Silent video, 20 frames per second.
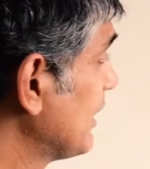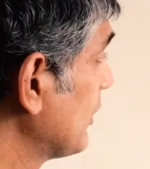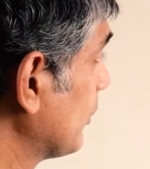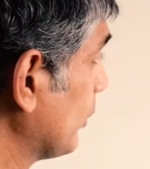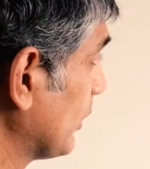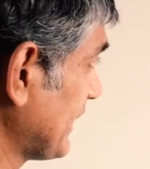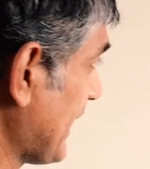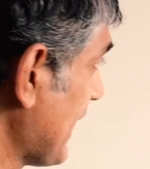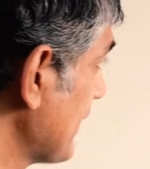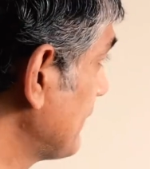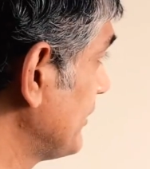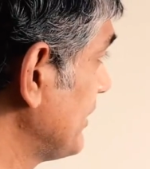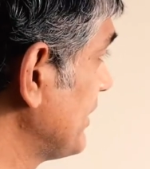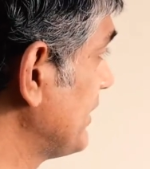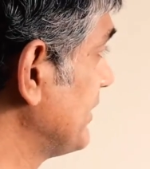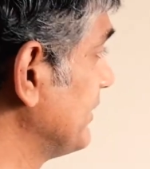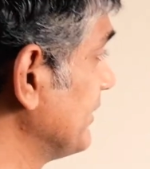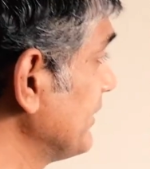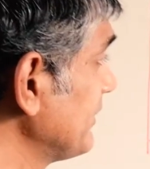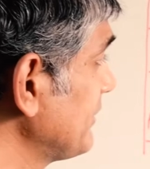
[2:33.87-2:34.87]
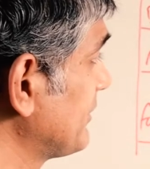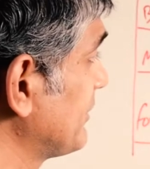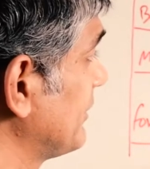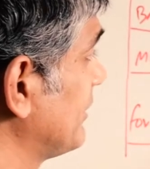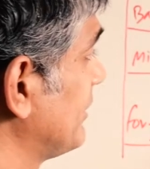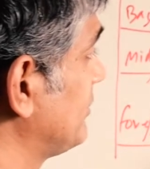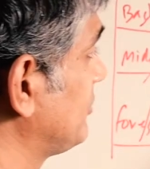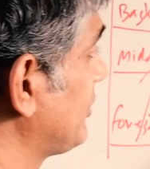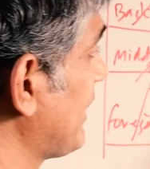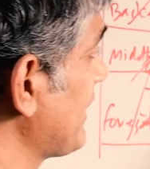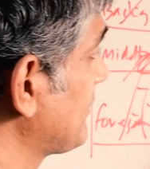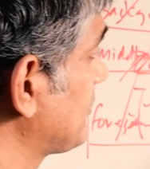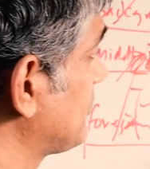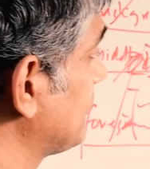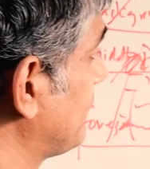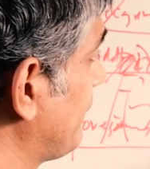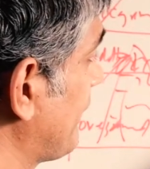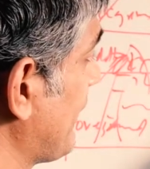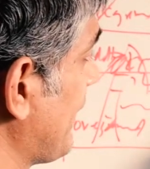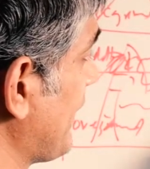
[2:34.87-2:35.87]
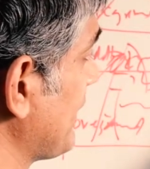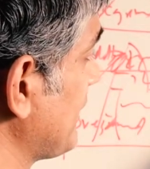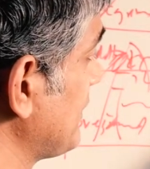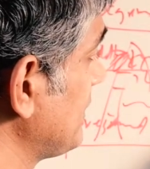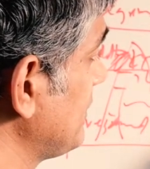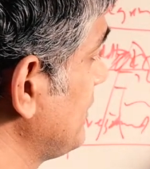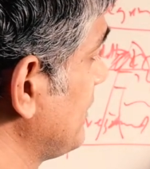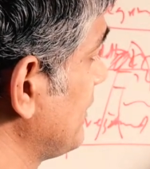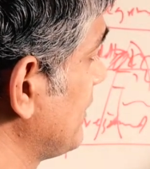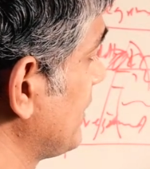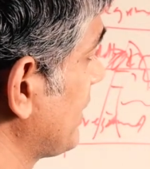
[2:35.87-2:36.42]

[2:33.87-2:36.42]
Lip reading: Whatever it is, try to find